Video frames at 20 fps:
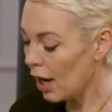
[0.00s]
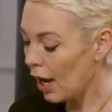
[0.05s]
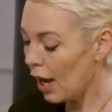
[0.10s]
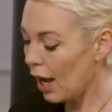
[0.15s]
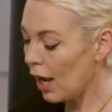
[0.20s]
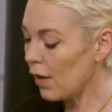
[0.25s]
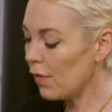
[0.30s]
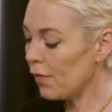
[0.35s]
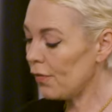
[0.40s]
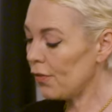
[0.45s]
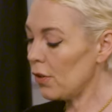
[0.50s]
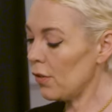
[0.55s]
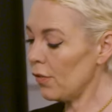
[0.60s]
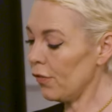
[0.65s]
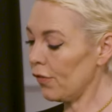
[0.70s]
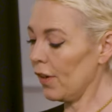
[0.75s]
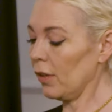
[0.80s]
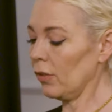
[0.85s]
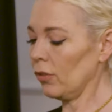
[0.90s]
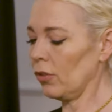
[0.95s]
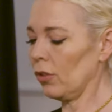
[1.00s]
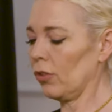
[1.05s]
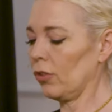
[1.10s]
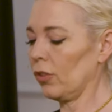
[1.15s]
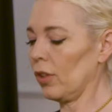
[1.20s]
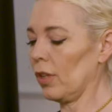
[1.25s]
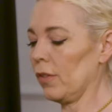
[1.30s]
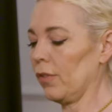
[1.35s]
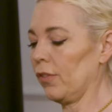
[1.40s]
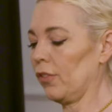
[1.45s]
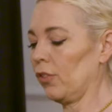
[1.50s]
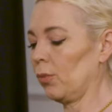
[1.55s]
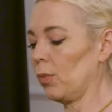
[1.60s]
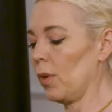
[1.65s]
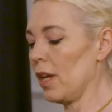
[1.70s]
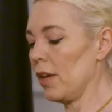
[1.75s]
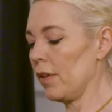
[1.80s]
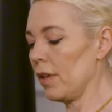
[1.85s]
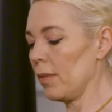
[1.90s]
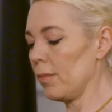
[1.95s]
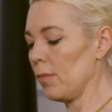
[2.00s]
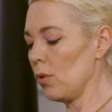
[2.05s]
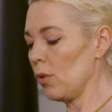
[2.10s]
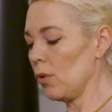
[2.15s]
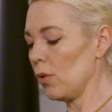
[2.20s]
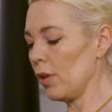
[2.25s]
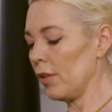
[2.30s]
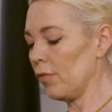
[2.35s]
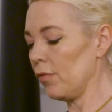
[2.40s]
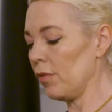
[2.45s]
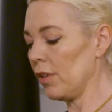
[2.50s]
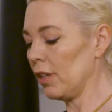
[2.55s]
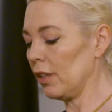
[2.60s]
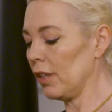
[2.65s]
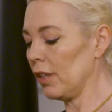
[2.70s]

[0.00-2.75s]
Have you found yourself swearing more in real